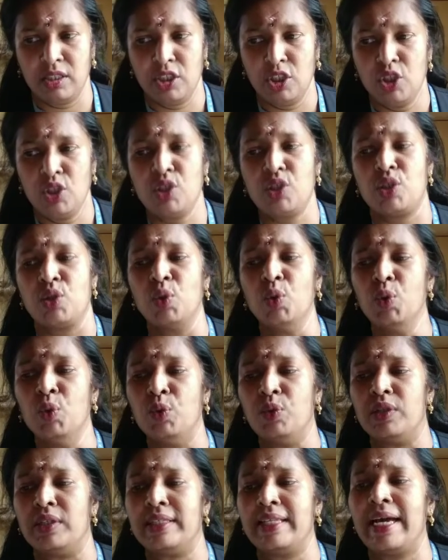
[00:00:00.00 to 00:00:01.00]

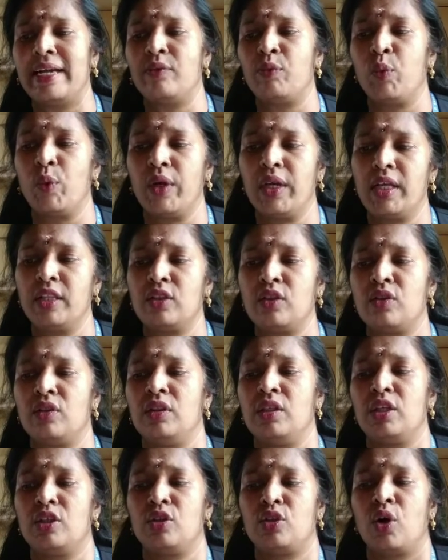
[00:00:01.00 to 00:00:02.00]
soon that way
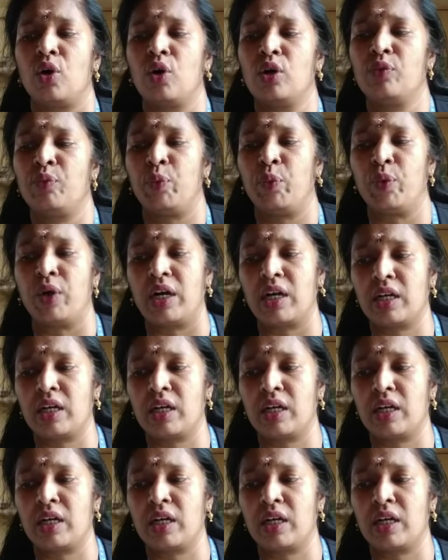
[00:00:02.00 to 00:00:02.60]
the thought